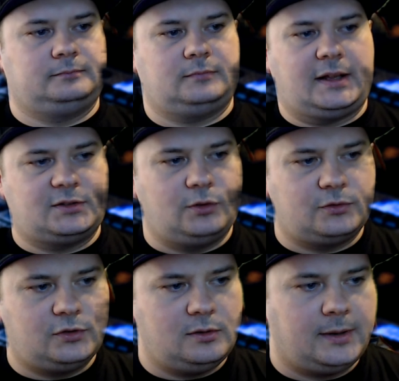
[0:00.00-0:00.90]
That's
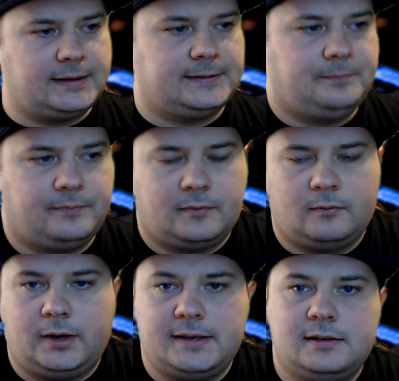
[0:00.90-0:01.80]
not too bad,
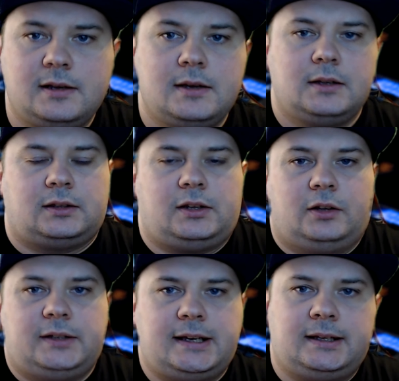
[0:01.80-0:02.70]
right? The
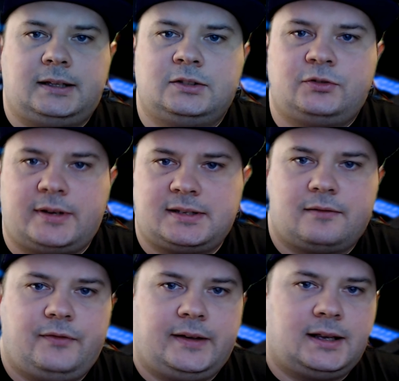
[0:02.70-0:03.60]
other
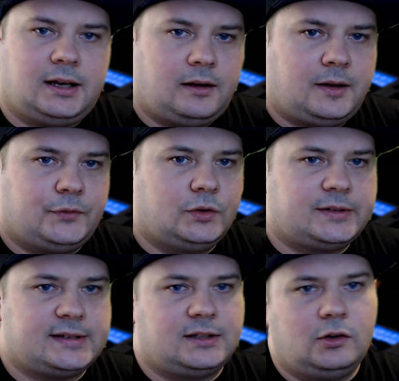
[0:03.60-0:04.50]
interesting thing I've
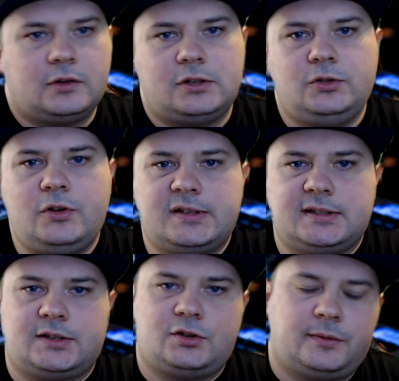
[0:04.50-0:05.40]
noticed, the longer you're
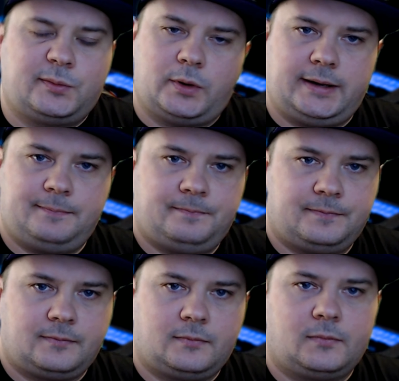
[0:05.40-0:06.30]
using the software,
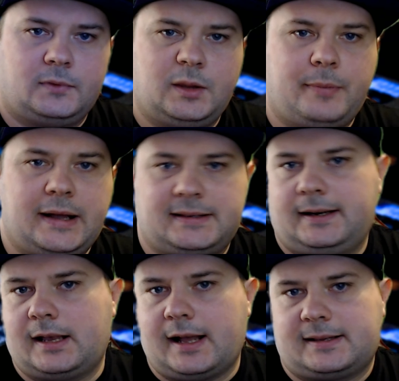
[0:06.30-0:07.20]
the better
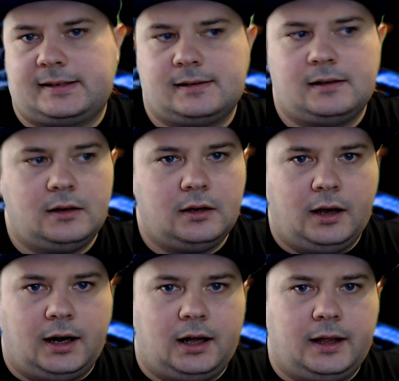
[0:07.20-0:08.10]
it gets.
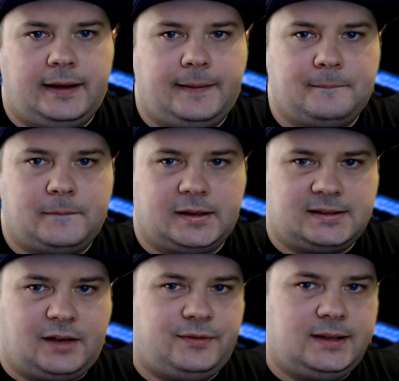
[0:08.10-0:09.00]

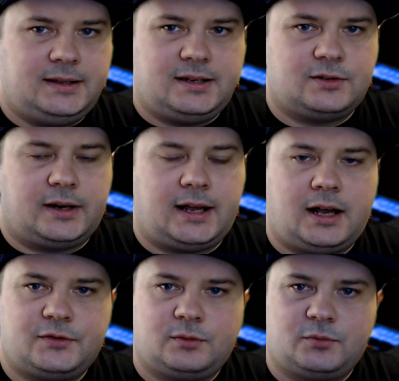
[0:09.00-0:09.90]
It definitely is going to
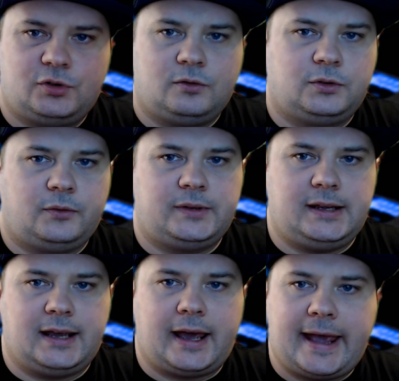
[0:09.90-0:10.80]
have some sort of
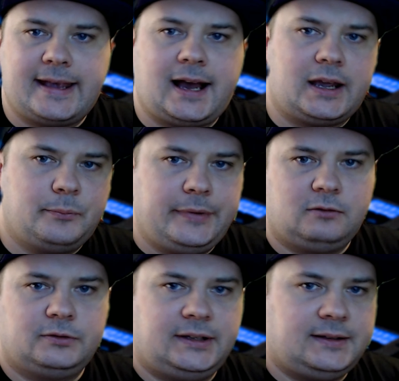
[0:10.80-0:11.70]
the AI
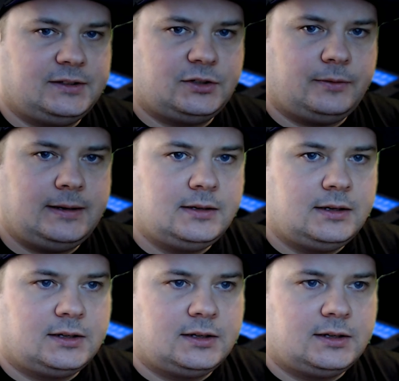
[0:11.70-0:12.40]
building into it.